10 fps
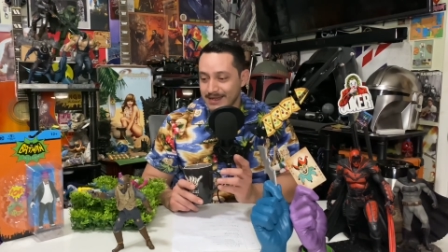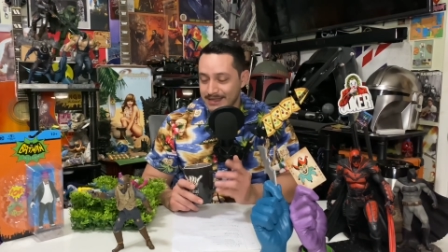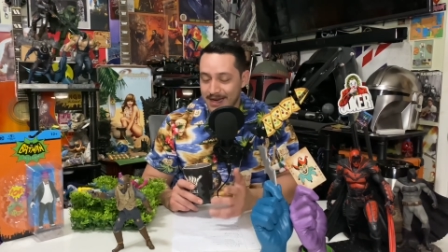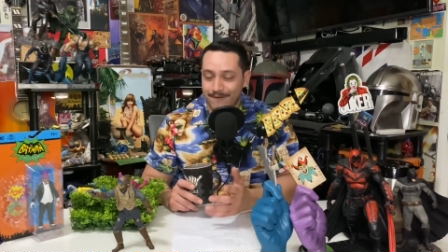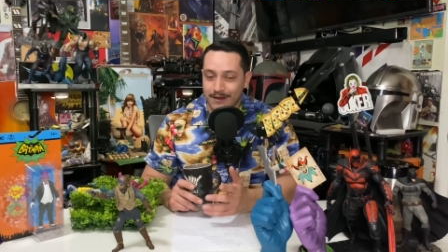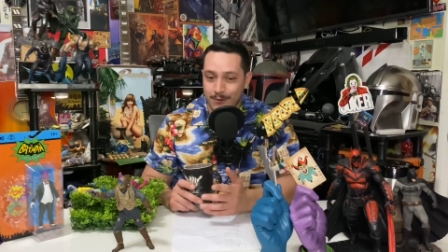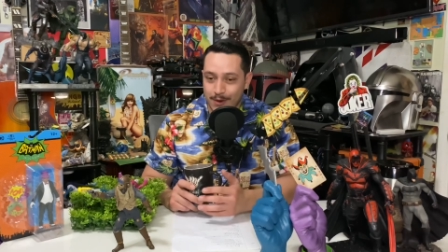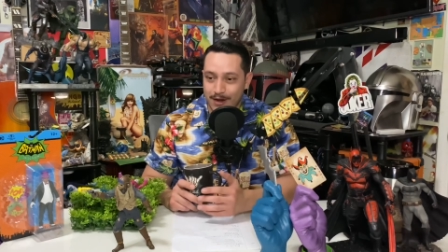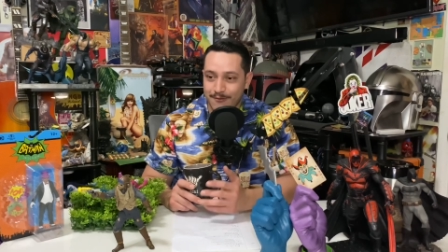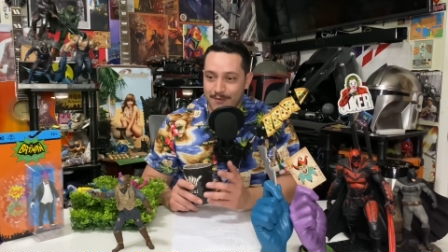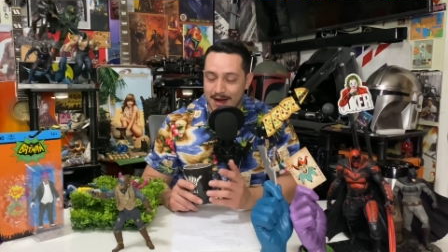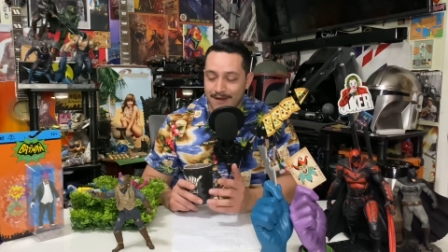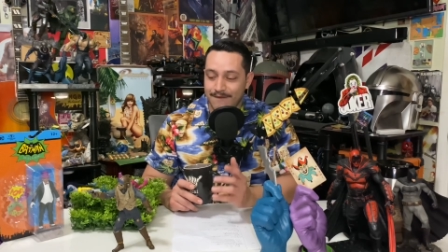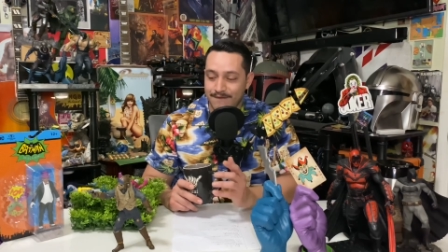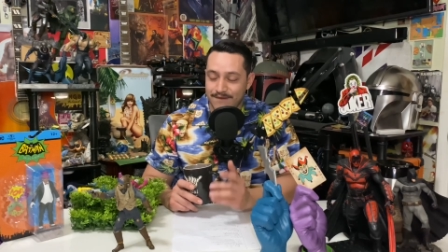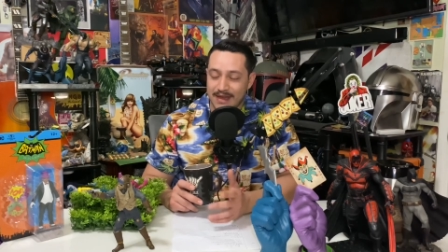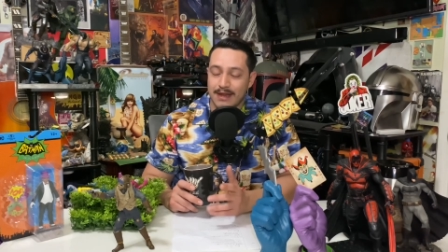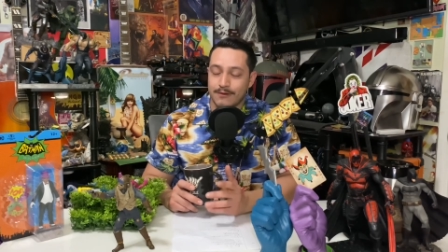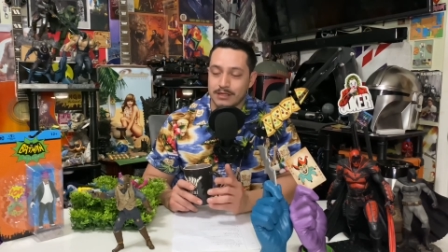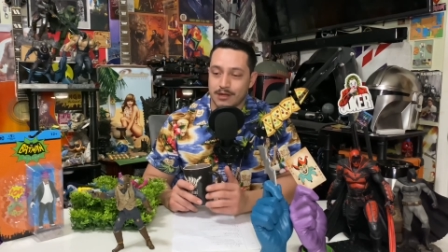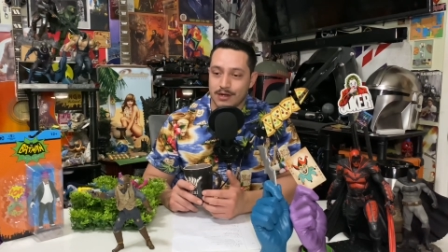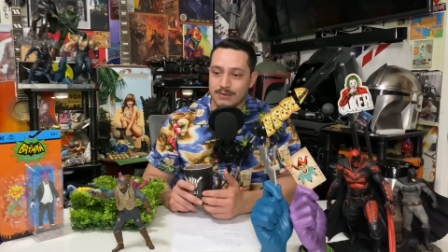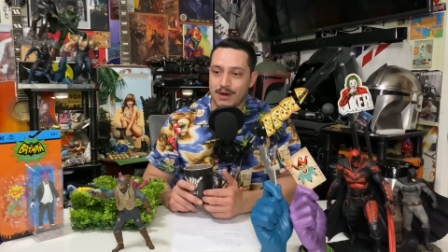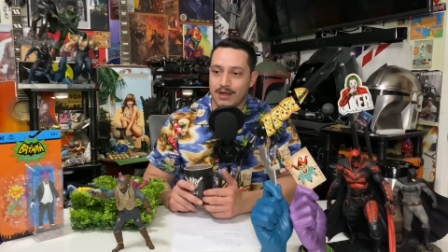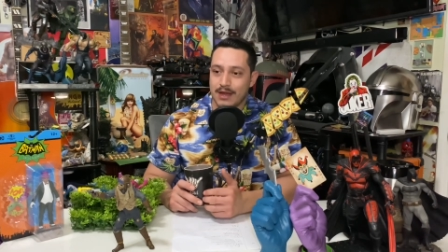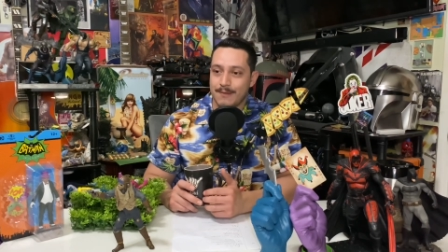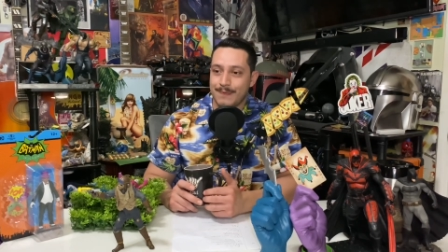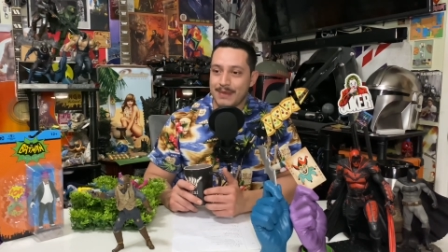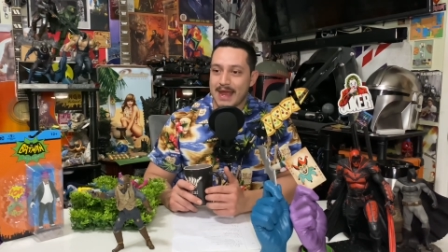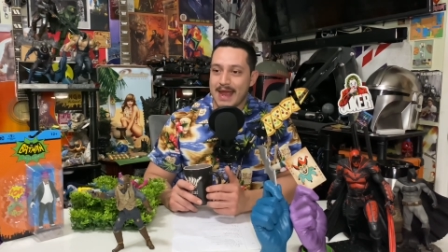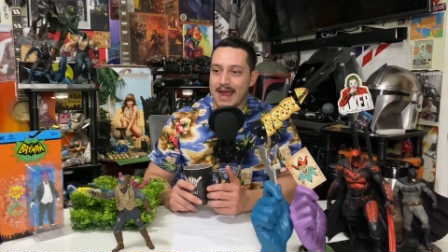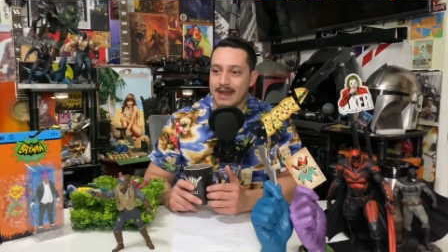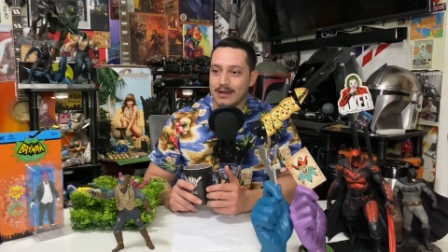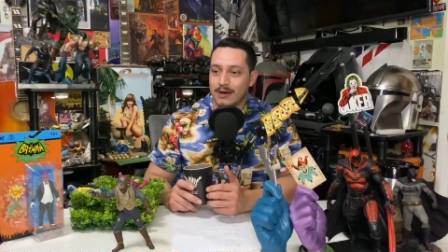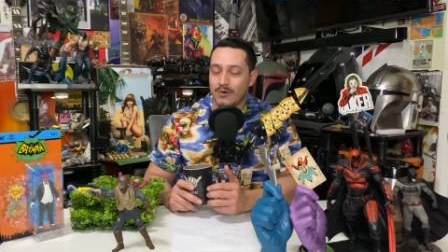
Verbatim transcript: definitely one of my favorite songs by them and uh,